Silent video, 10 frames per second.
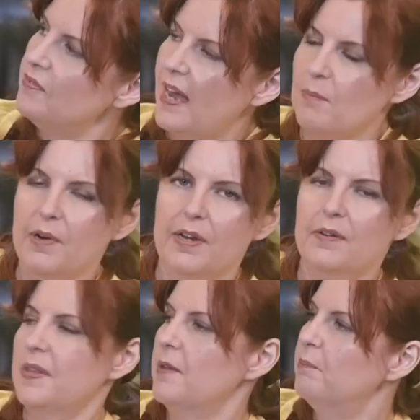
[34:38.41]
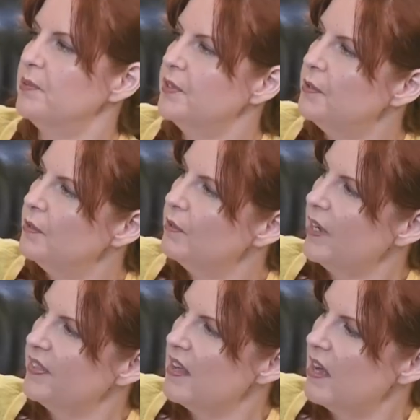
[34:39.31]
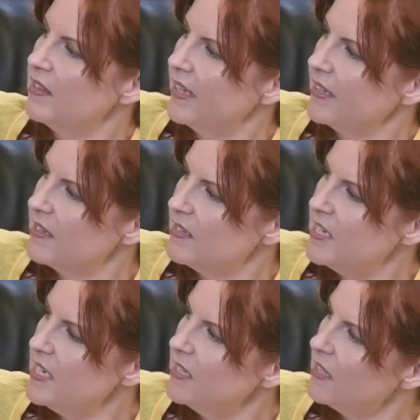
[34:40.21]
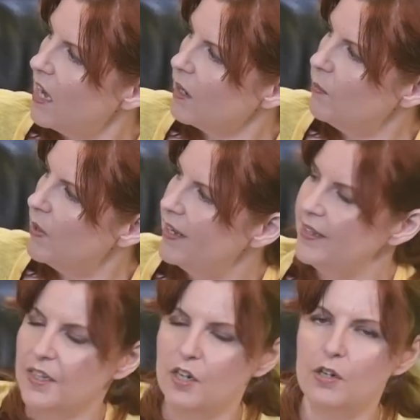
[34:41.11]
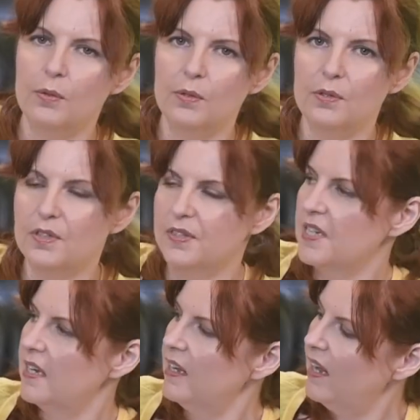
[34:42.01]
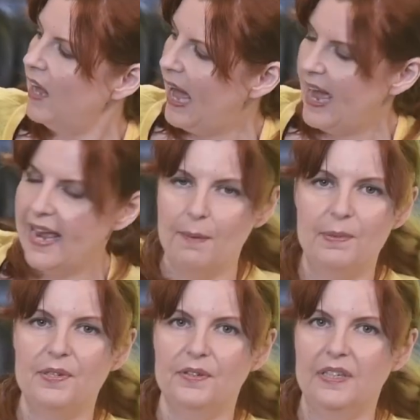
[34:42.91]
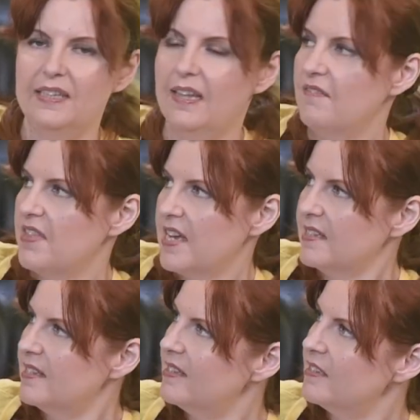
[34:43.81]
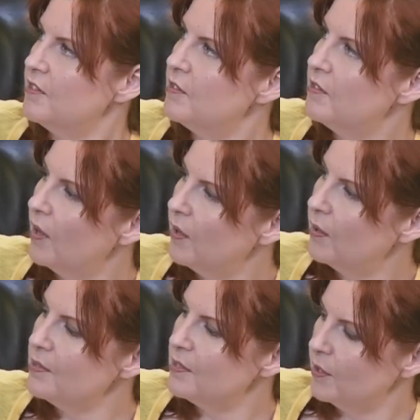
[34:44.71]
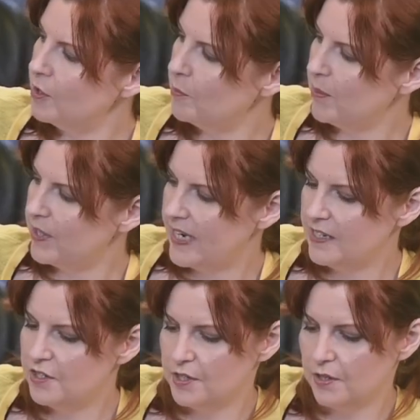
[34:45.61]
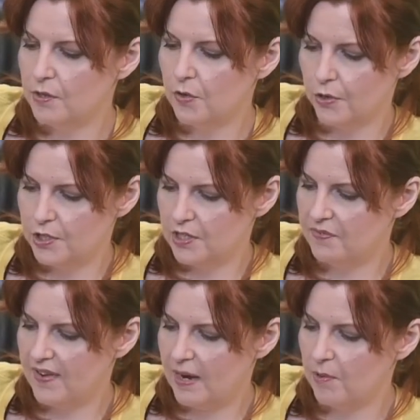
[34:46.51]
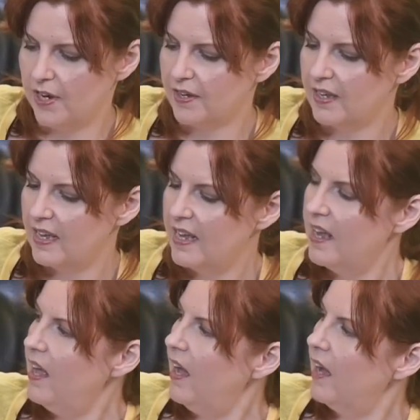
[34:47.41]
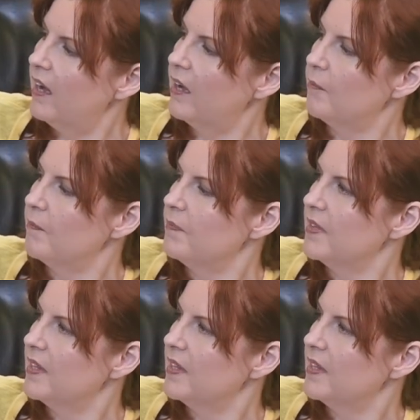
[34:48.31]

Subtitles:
fabric with the blue and the teal aqua and the gold. I absolutely love this. So, so pretty. It's just a gorgeous fabric. And